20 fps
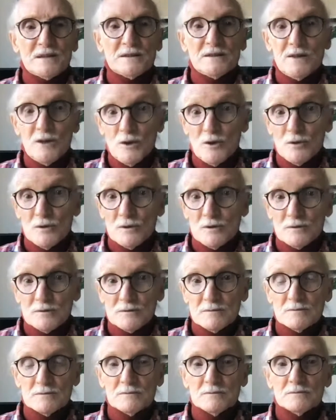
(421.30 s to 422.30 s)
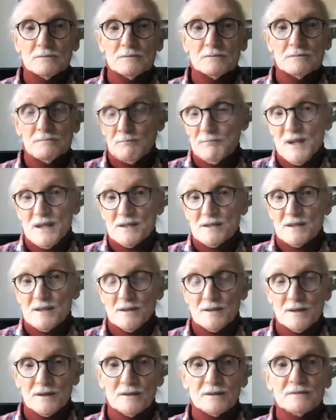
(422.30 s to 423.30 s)
You,
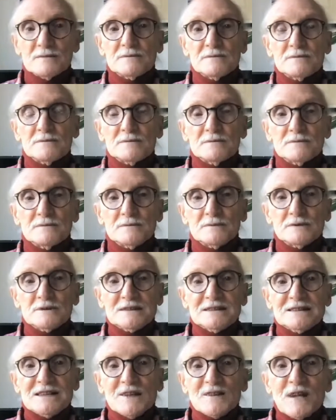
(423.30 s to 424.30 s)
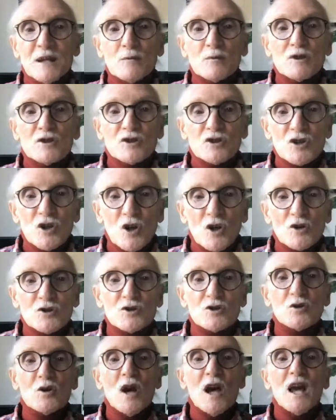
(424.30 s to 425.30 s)
basically. They will charge
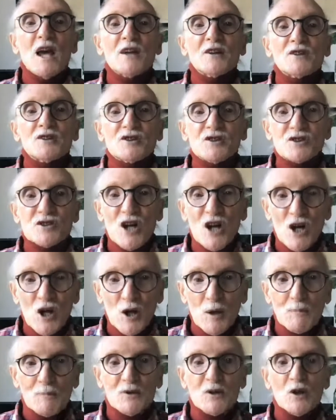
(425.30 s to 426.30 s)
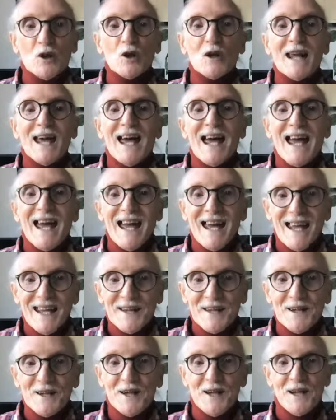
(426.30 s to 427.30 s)
you terminal
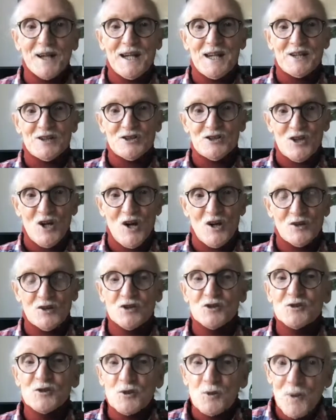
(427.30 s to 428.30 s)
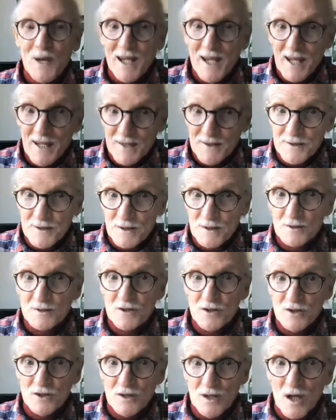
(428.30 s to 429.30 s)
handling charges to handle
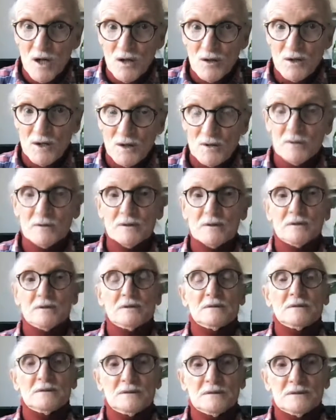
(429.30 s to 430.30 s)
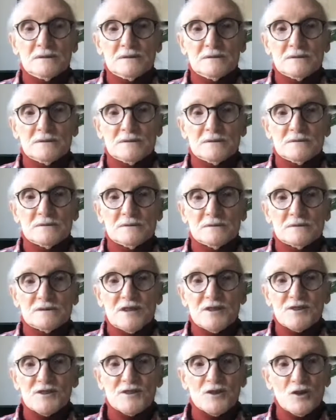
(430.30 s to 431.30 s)
your cargo.
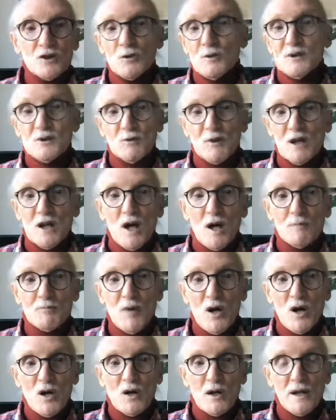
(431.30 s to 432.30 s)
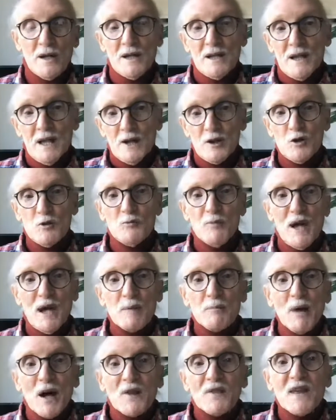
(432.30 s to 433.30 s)
Just as you go into a car park and you pay
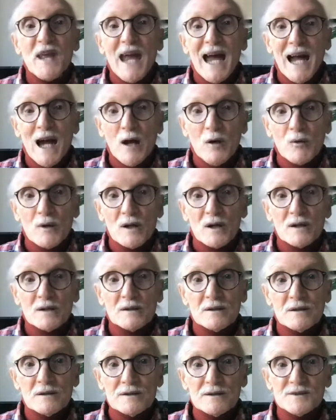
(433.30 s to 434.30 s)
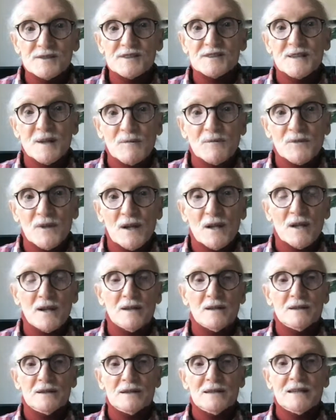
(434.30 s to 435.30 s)
by the hour to sit
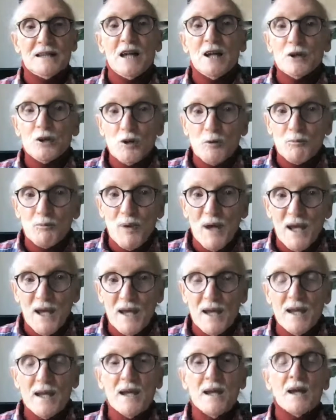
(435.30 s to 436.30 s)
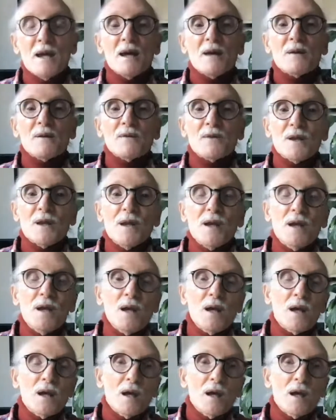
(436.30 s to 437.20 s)
there, you pay the